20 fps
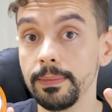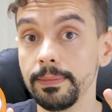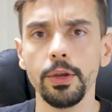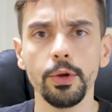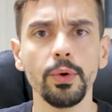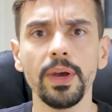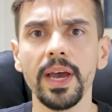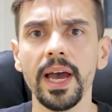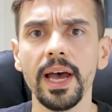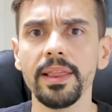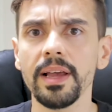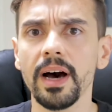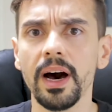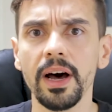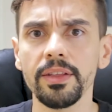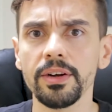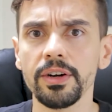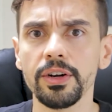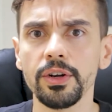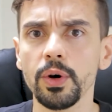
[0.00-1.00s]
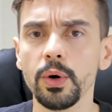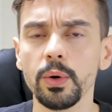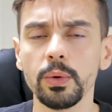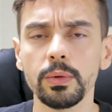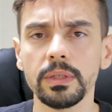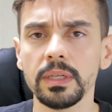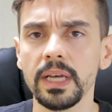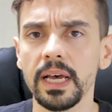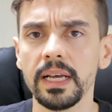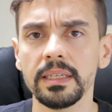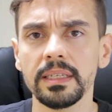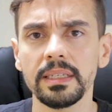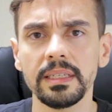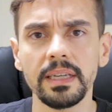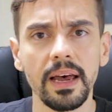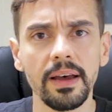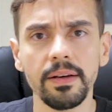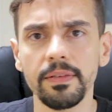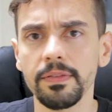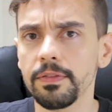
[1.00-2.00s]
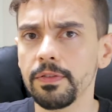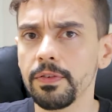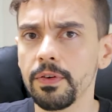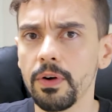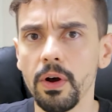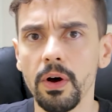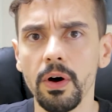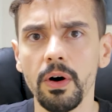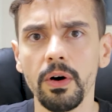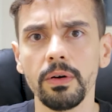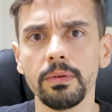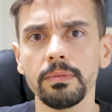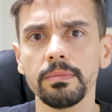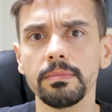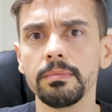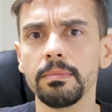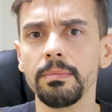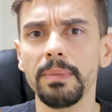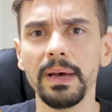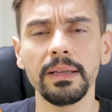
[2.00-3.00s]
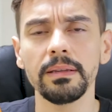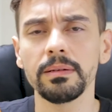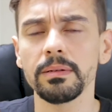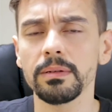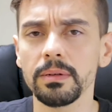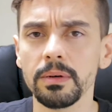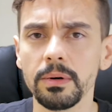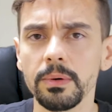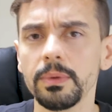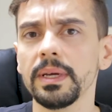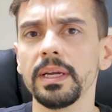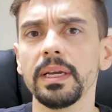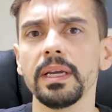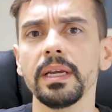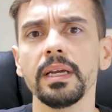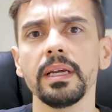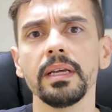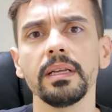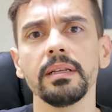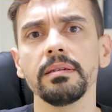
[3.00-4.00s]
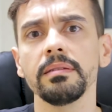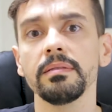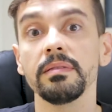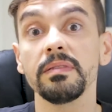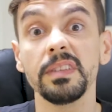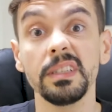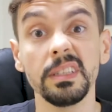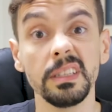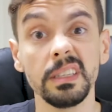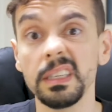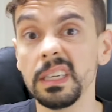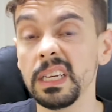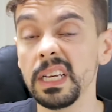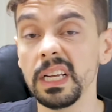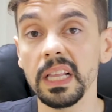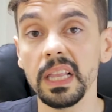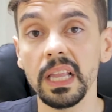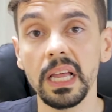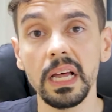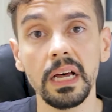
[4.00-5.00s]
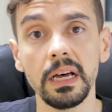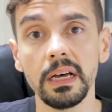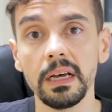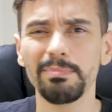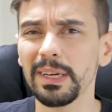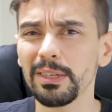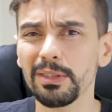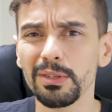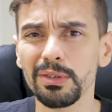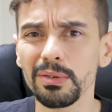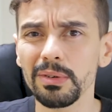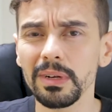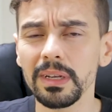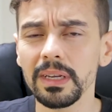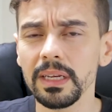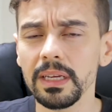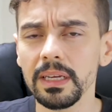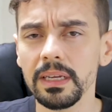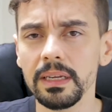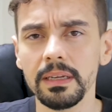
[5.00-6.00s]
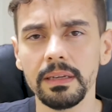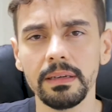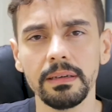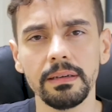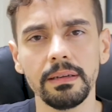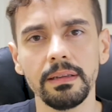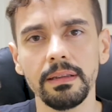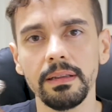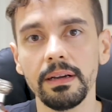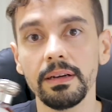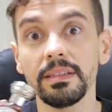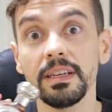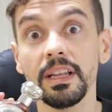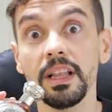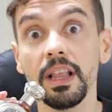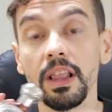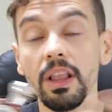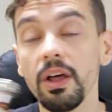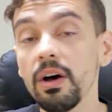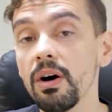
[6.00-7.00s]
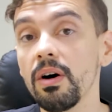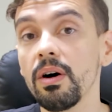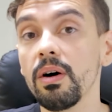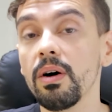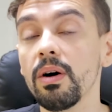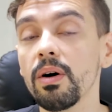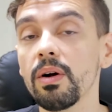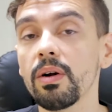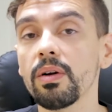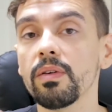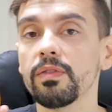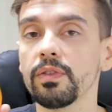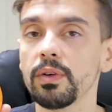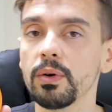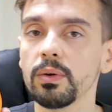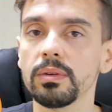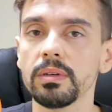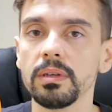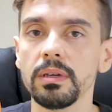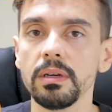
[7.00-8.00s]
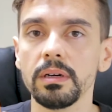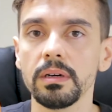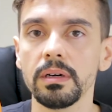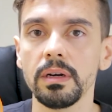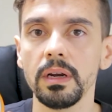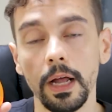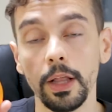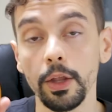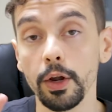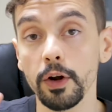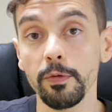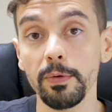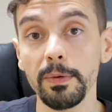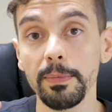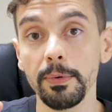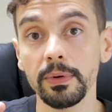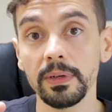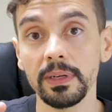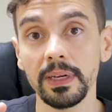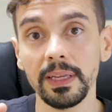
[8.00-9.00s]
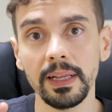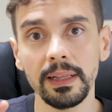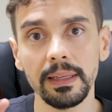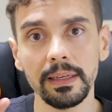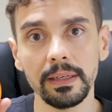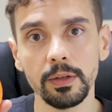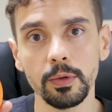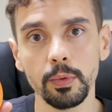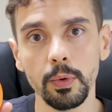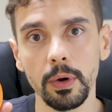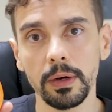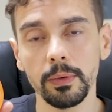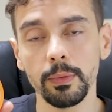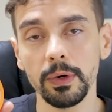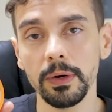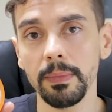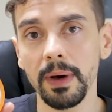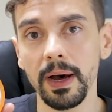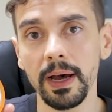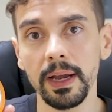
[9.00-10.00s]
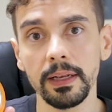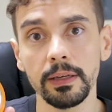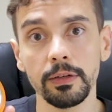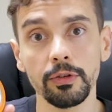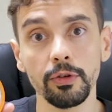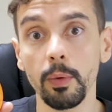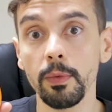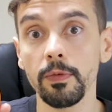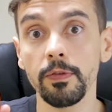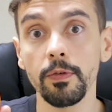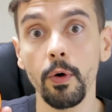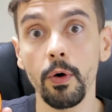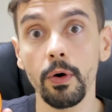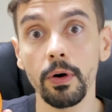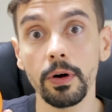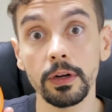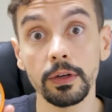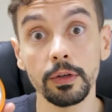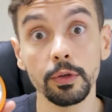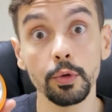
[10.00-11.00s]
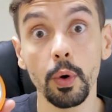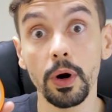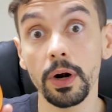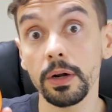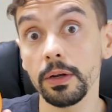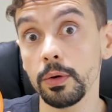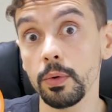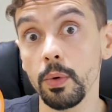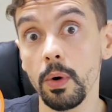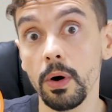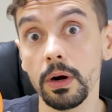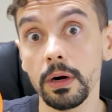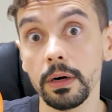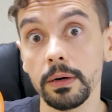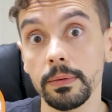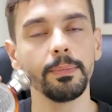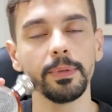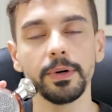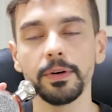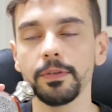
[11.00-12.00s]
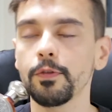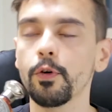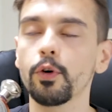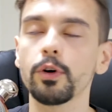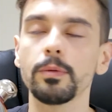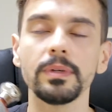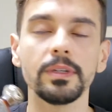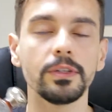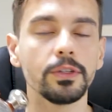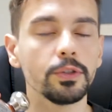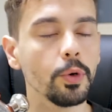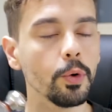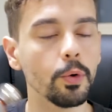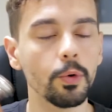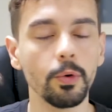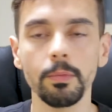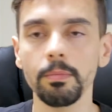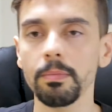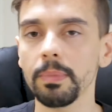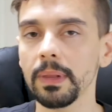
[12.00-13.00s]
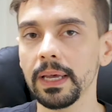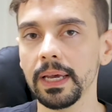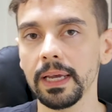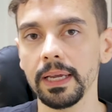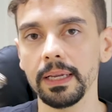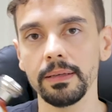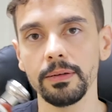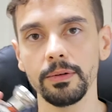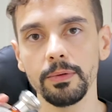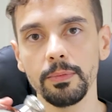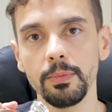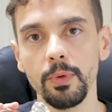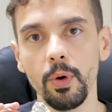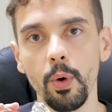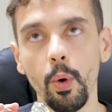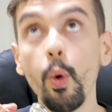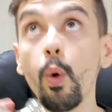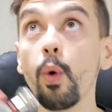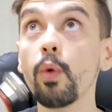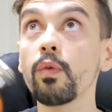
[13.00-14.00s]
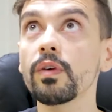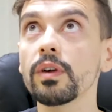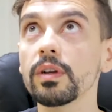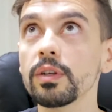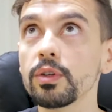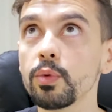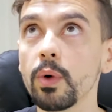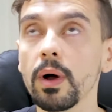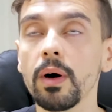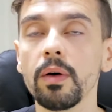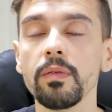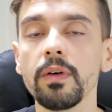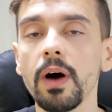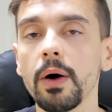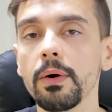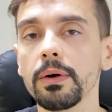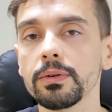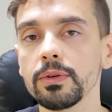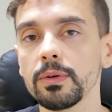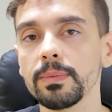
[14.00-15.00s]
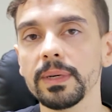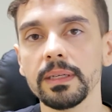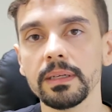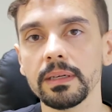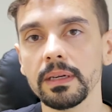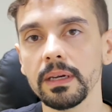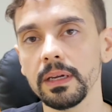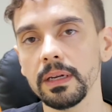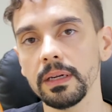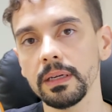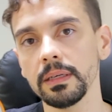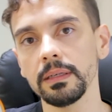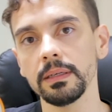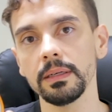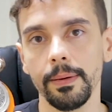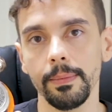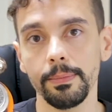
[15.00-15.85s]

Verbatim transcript: You get other notes as saffron, benzoin, vanilla, patchouli. There's a lot of notes here. A lot of people say that this one reminds Tom Ford's Noir de Noir. Performance, no complaints, over twelve hours on my skin.